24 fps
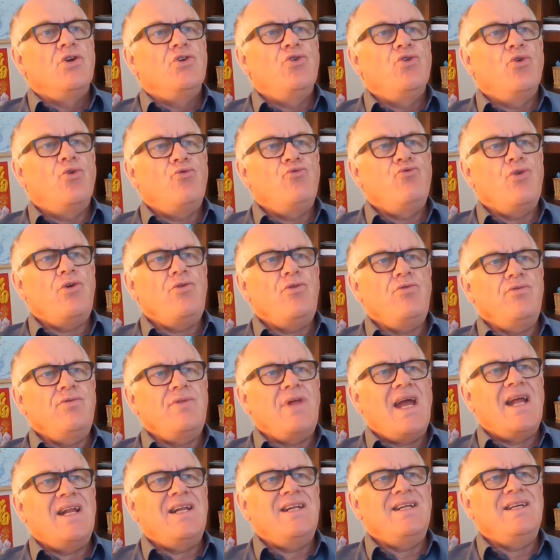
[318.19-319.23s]
Your route
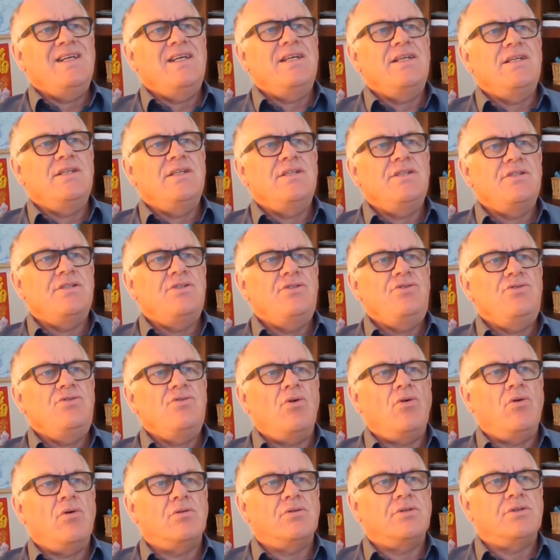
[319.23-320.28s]
then is
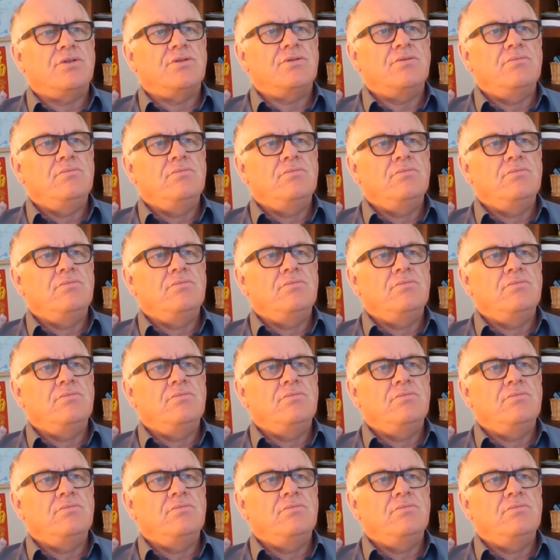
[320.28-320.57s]
not,